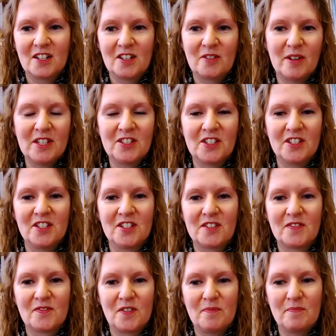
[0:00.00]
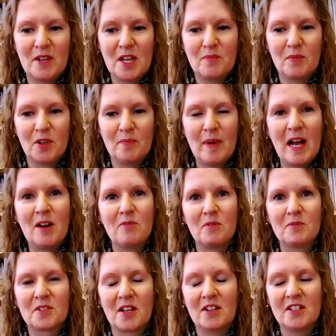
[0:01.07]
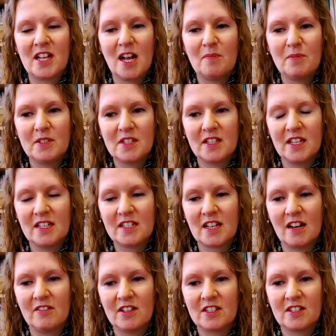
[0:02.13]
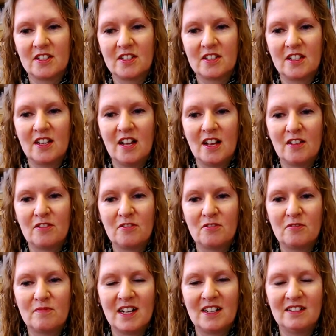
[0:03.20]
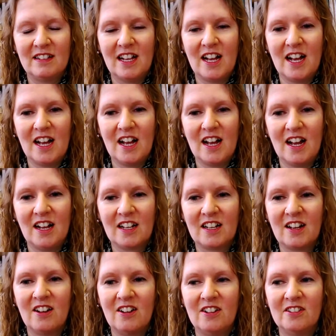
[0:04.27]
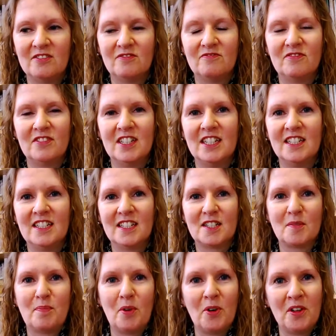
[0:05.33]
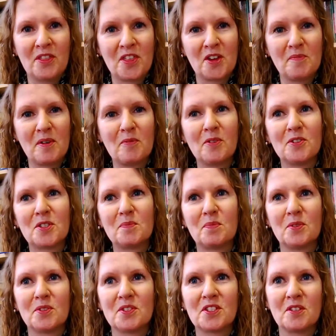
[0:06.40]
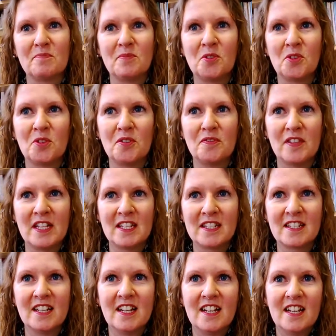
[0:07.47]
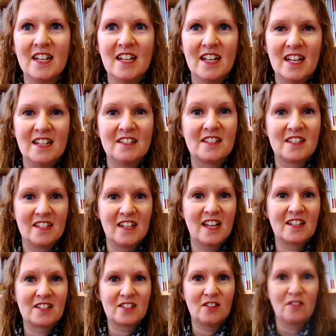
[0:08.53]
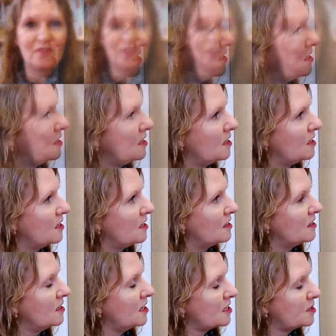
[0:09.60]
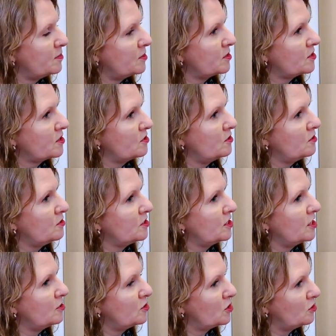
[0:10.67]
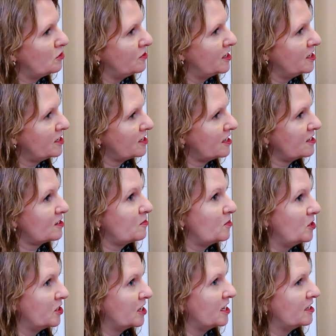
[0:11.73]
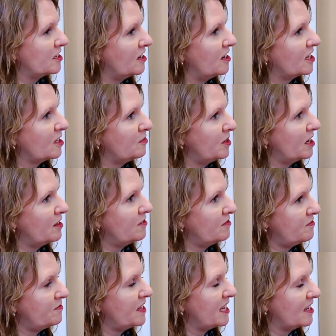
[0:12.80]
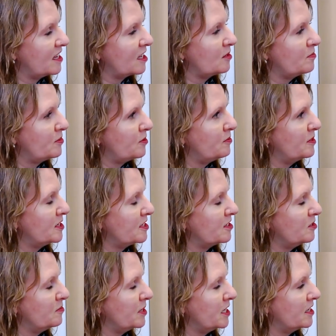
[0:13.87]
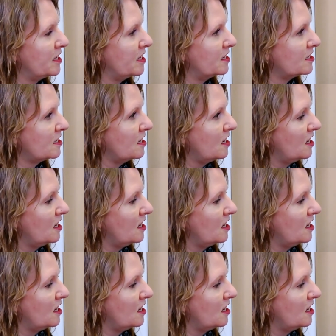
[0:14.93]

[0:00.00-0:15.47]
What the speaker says: questions from people about what was going to happen to these characters that I thought, well, I can't really disappoint them. I want to put some more of this into the next novel. The next book's called Notorious, that's the working title, but I think it could probably still be that.